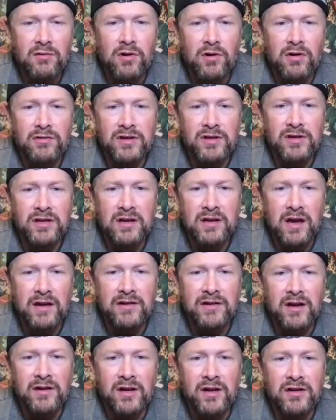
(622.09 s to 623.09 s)
on.
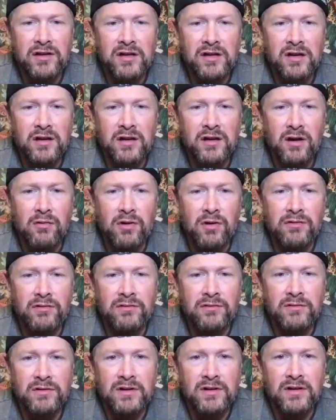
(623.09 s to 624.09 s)
I know you can go
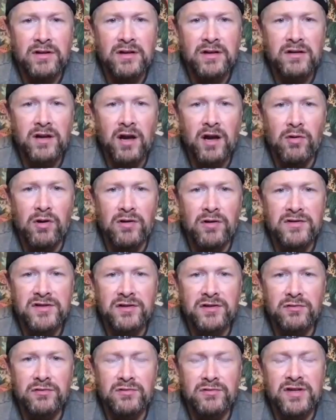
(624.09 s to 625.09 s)
on. You can go on
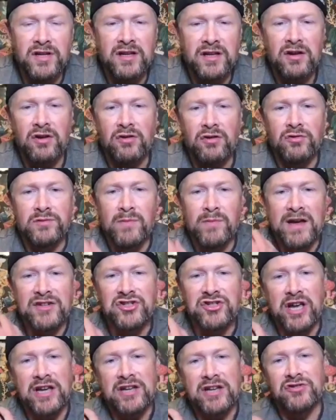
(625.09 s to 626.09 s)
to see who's made
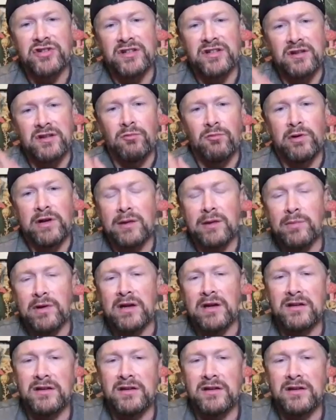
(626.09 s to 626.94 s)
changes on Wikipedia.